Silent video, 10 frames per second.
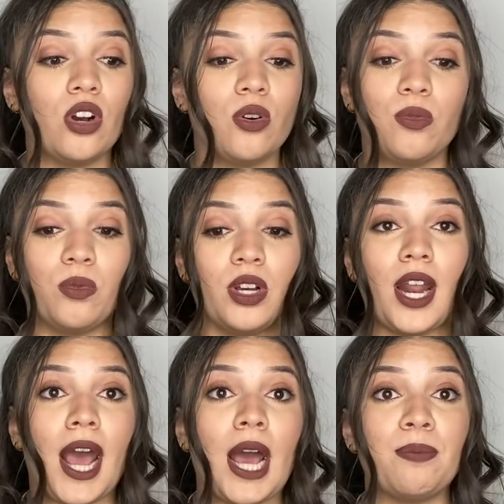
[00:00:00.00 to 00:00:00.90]
what
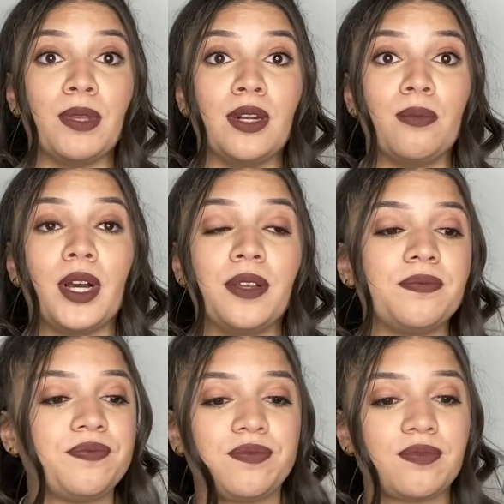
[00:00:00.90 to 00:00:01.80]
happened, but
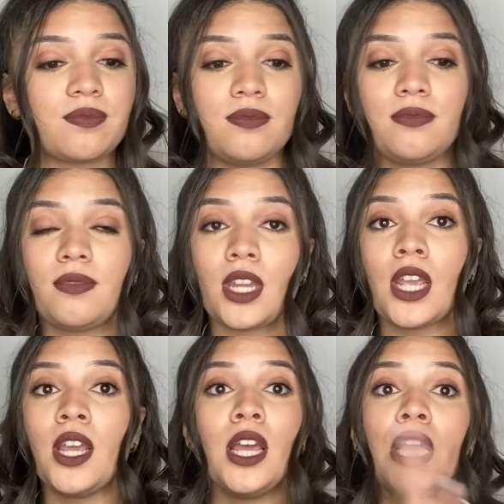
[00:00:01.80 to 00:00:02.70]

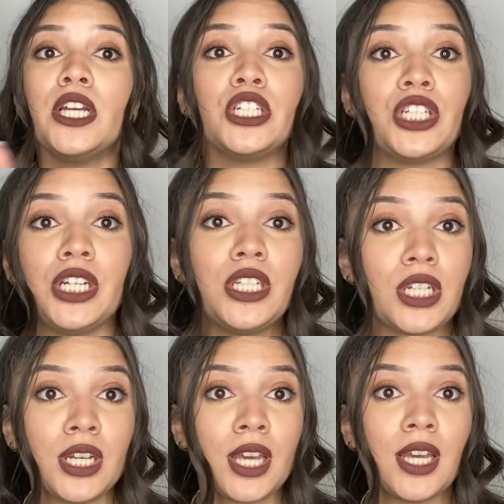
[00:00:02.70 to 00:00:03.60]
she
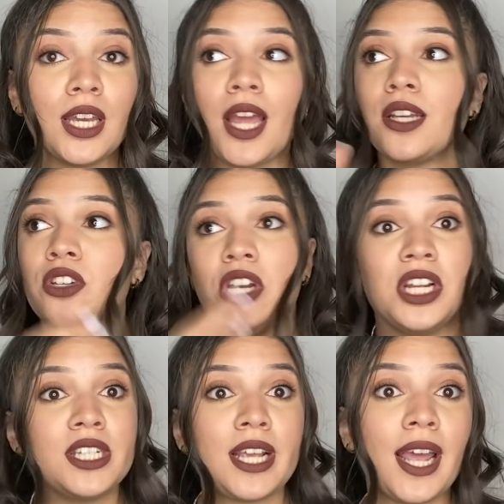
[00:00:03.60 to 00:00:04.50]
took it. She
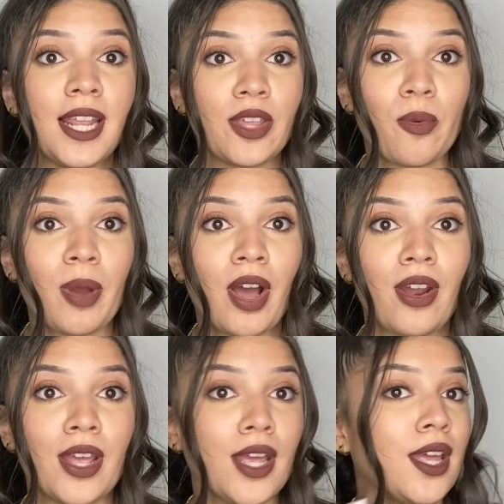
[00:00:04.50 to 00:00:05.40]
didn't say anything about
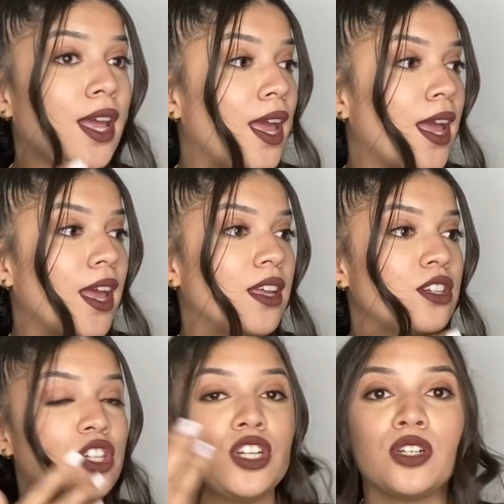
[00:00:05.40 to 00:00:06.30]
it, and
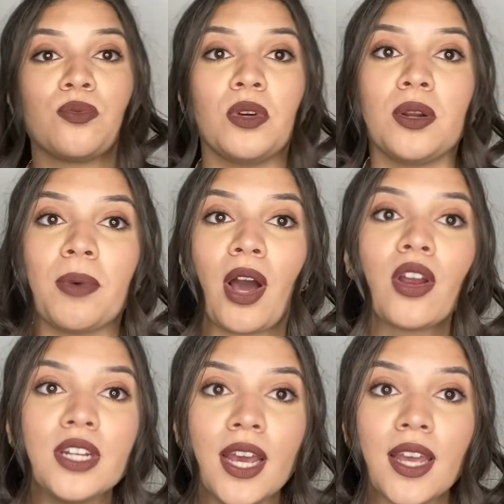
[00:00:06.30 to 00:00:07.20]
she just went about
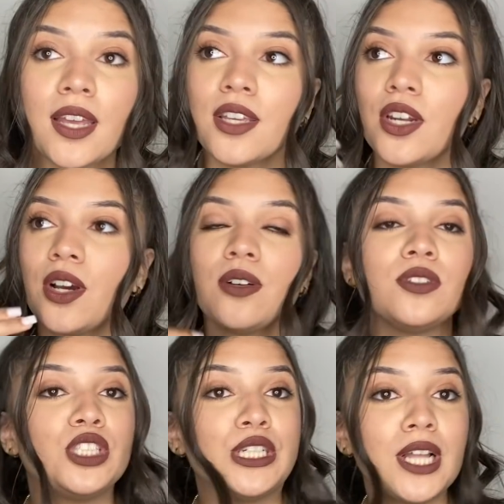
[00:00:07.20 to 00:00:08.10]
her day, you know?
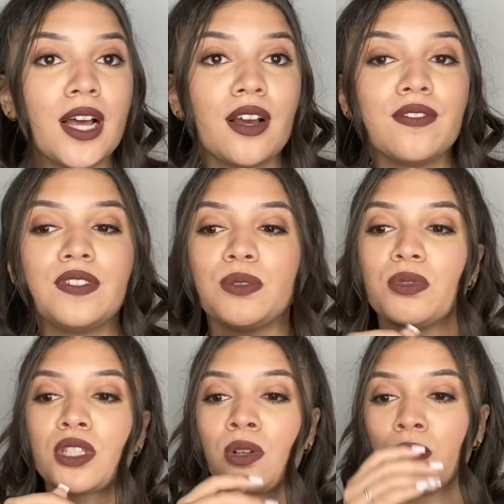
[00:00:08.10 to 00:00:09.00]
She left. It
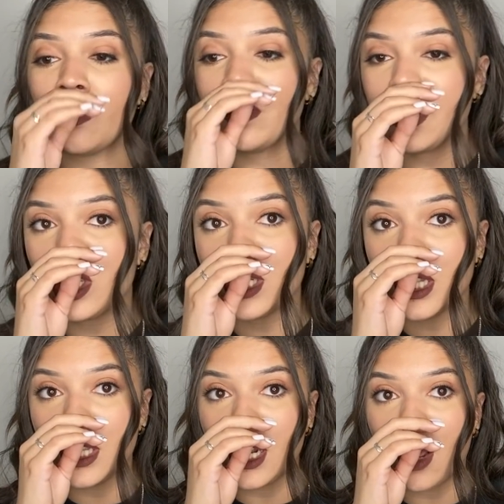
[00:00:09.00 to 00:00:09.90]
was cool. It was
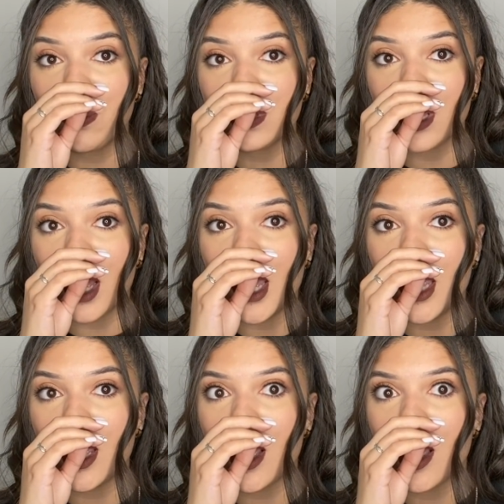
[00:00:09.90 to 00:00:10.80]
chilling. I was like,